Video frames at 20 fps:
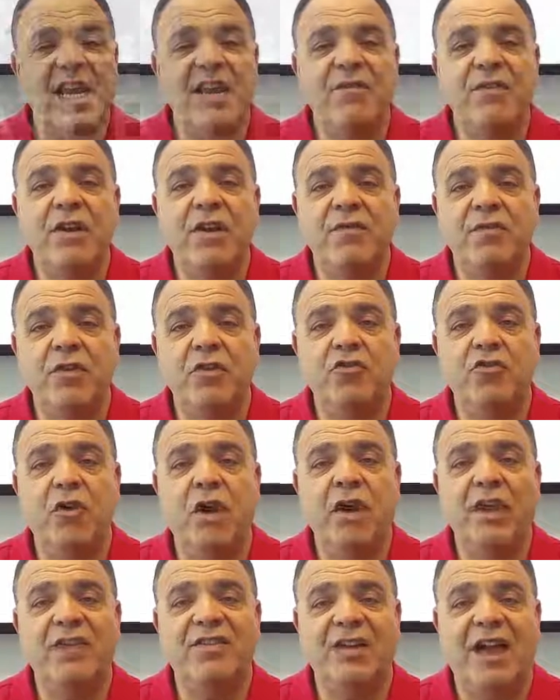even if the
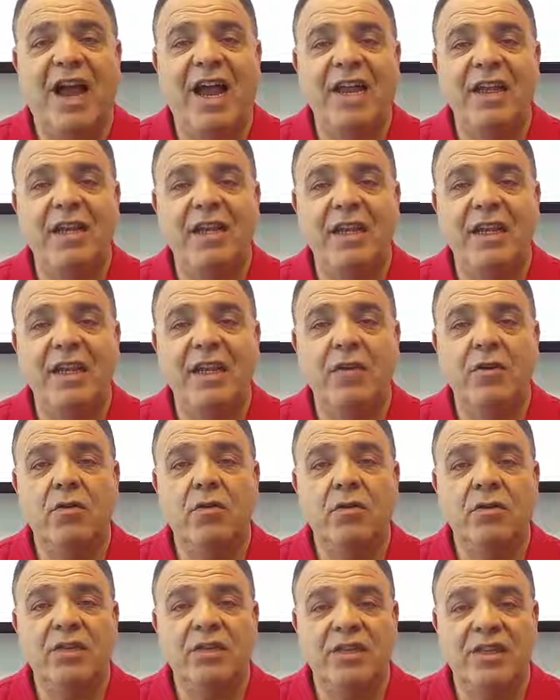truck is idling
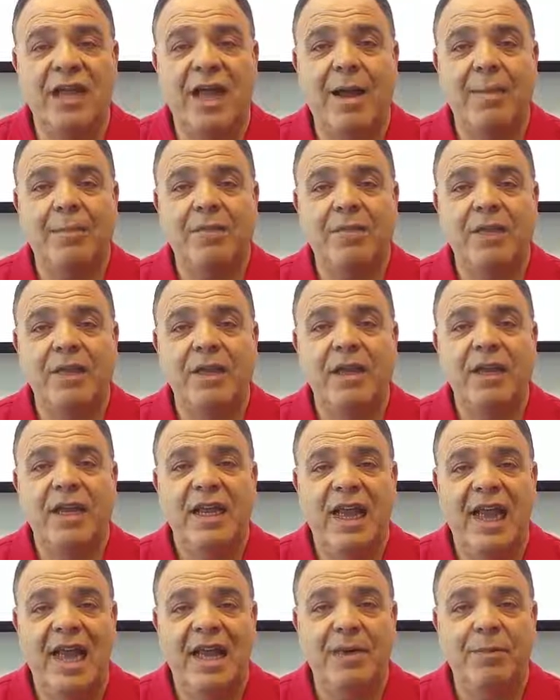or stopped
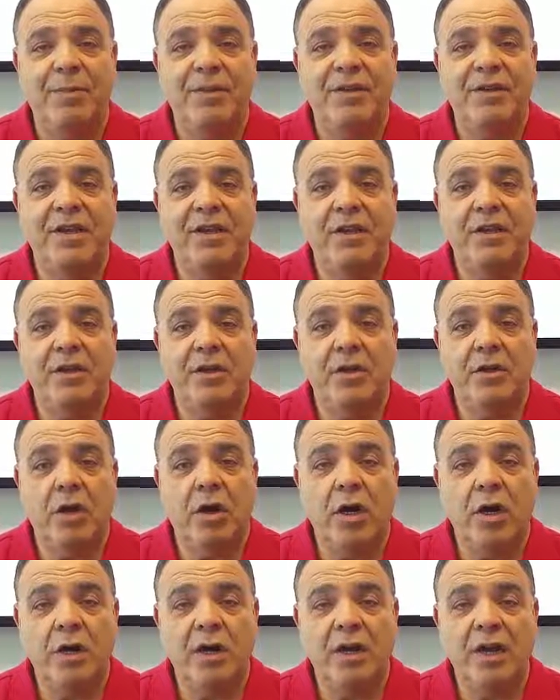at a particular
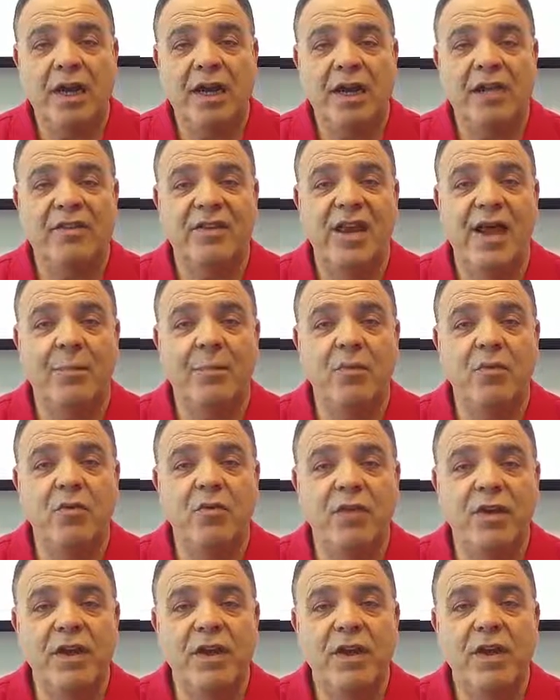yard and it's not
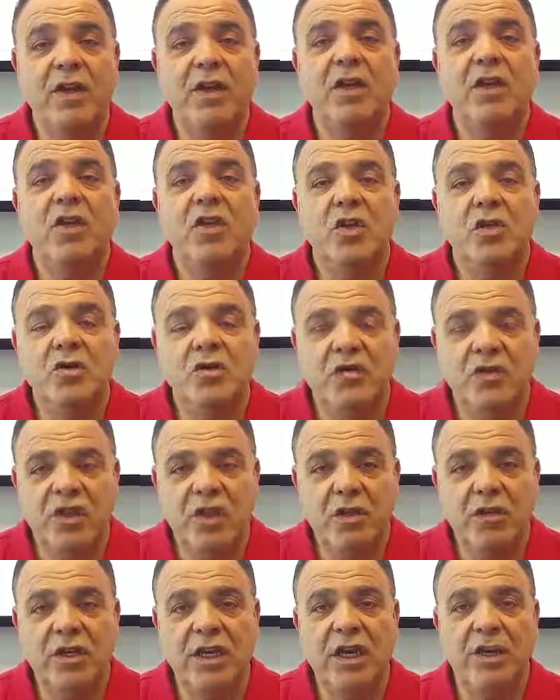moving, you
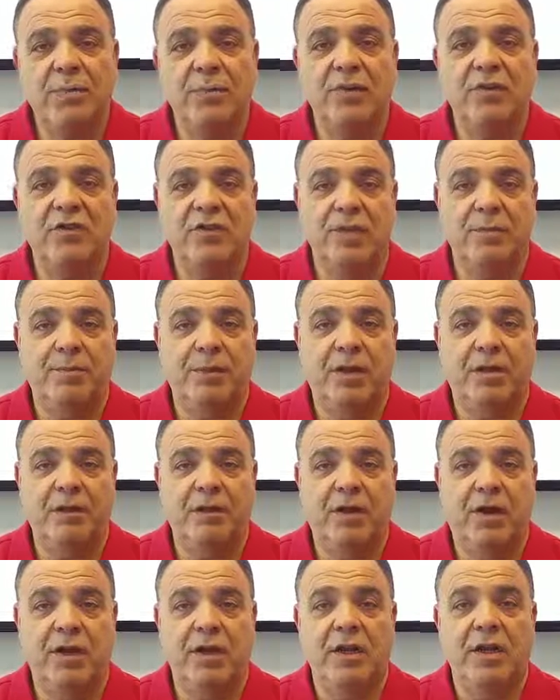still keep your
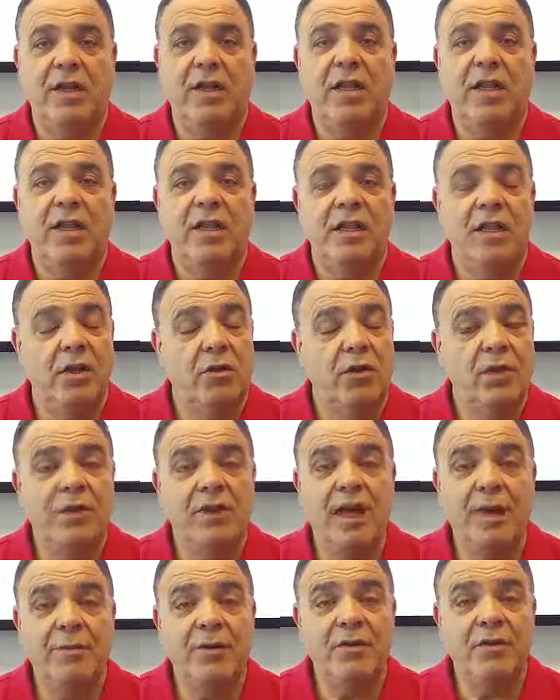seatbelt on. The only
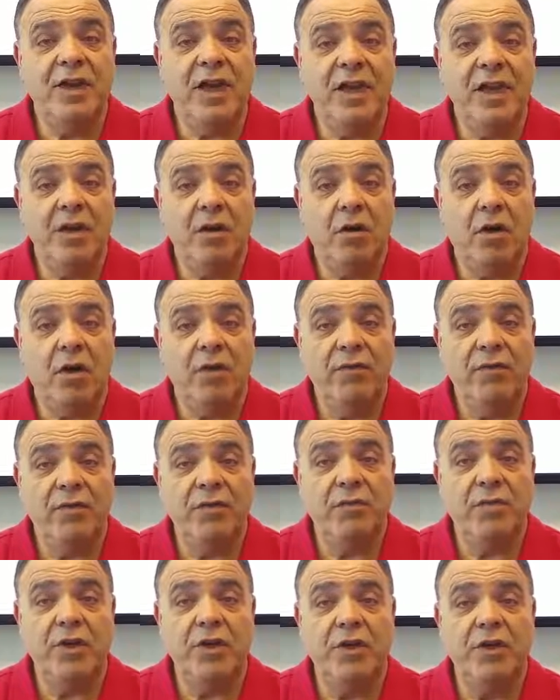time you take it off
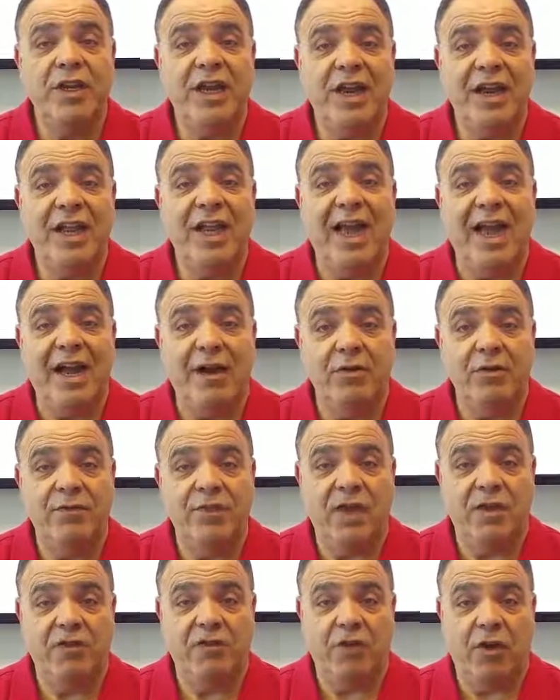is when you're getting out of
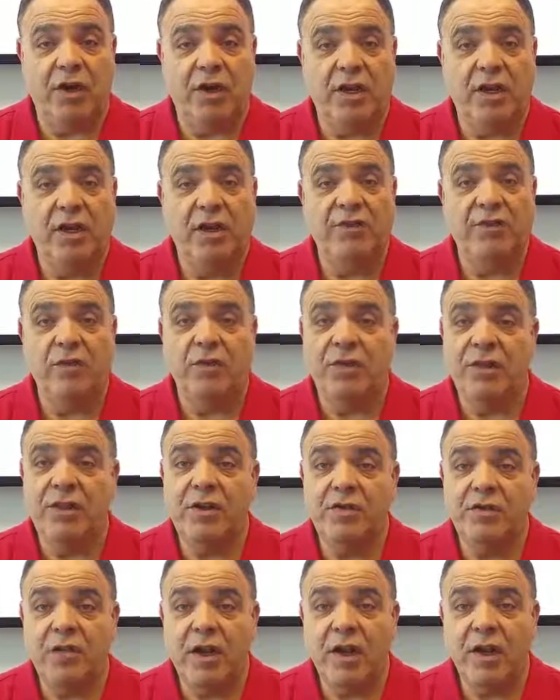that truck. If you're in
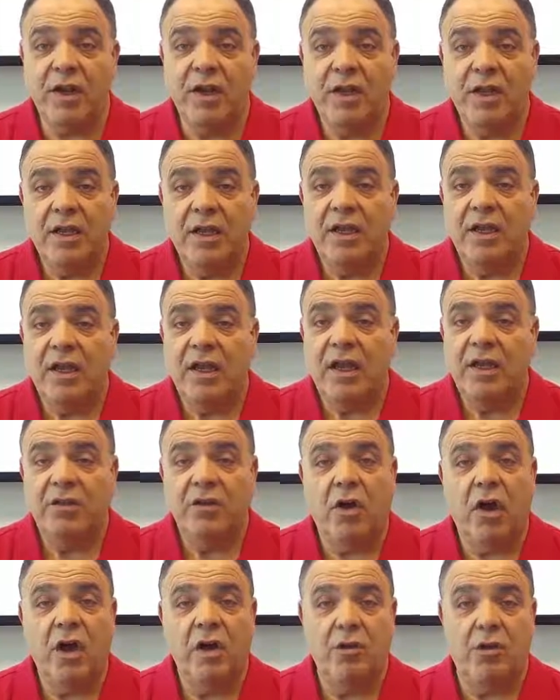the truck, it's
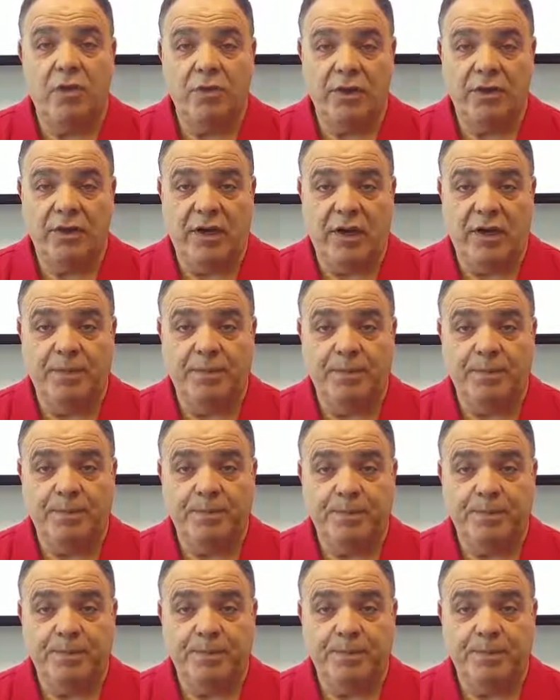on all the time.